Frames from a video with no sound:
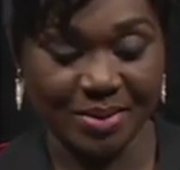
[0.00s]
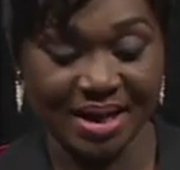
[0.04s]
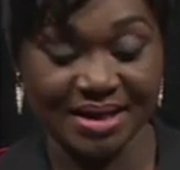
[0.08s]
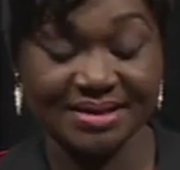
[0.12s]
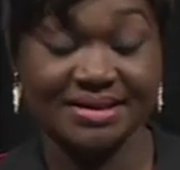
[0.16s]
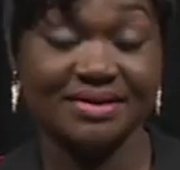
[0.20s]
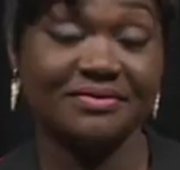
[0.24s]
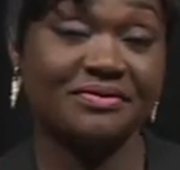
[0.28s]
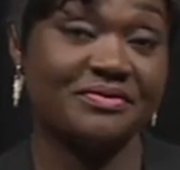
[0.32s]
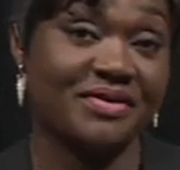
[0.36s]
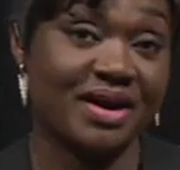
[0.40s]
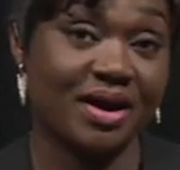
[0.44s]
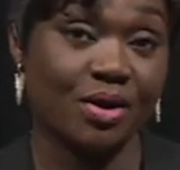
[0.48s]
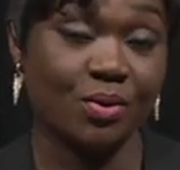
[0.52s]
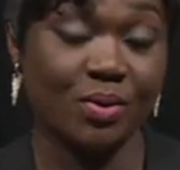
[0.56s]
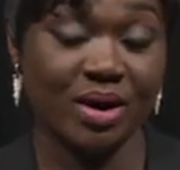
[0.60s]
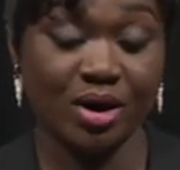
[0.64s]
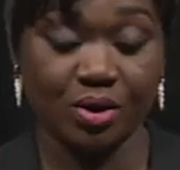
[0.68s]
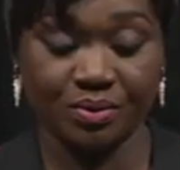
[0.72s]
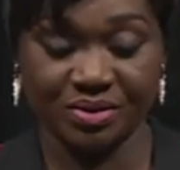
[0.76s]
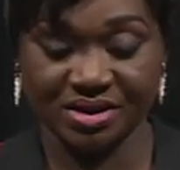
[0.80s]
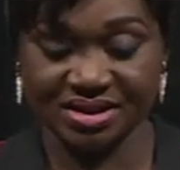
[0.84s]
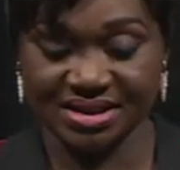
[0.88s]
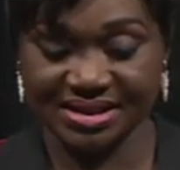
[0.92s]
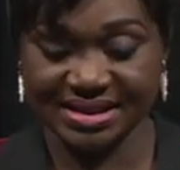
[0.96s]
At a
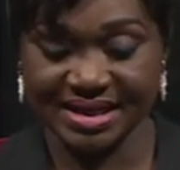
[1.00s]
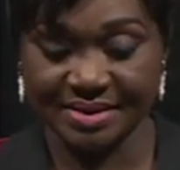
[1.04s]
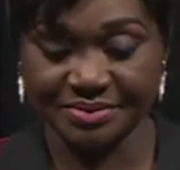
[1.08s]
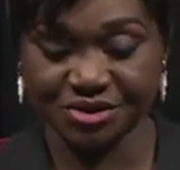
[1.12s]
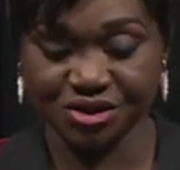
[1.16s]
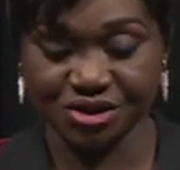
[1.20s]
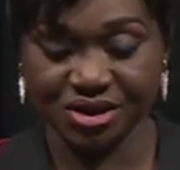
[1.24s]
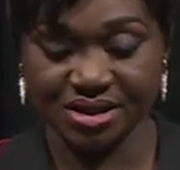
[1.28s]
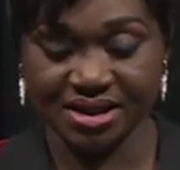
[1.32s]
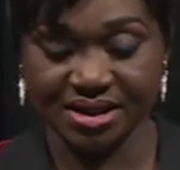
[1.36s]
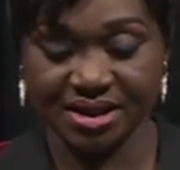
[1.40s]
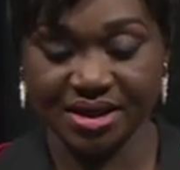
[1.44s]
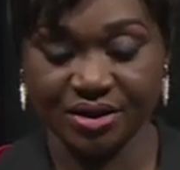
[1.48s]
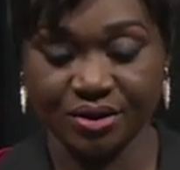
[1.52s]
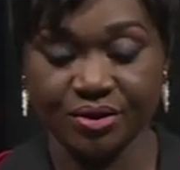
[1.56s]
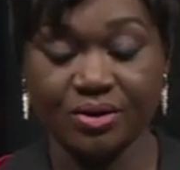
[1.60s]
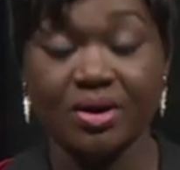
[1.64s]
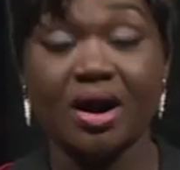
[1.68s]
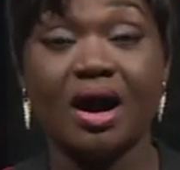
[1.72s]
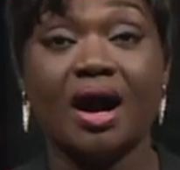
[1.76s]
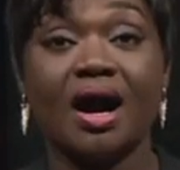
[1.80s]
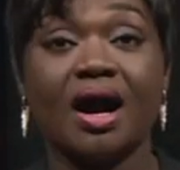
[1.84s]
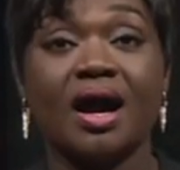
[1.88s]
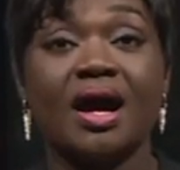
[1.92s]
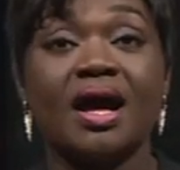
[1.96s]
farewell reception in
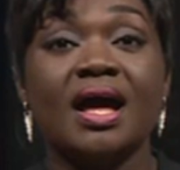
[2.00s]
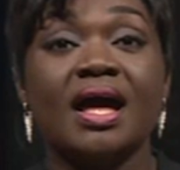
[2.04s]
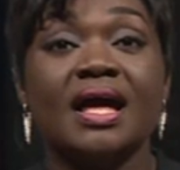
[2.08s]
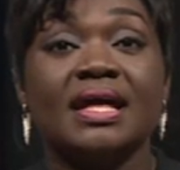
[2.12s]
Accra,